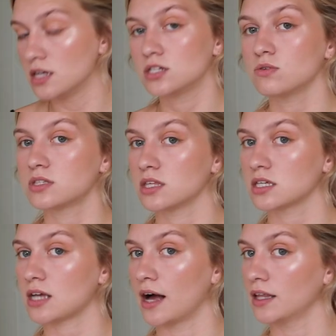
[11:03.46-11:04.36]
Do you see
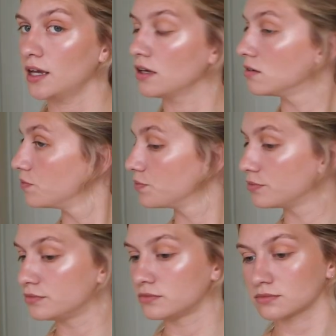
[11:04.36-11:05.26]
this highlight?
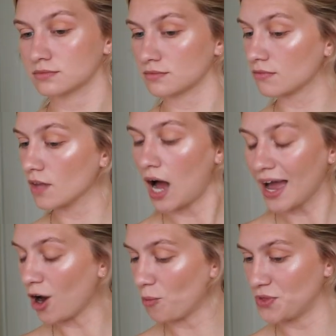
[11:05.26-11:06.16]

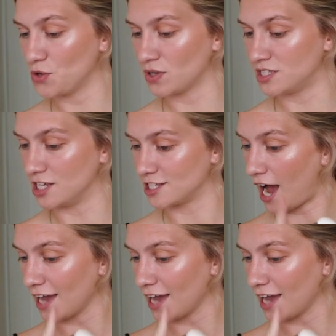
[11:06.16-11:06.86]
I hope that you can see this.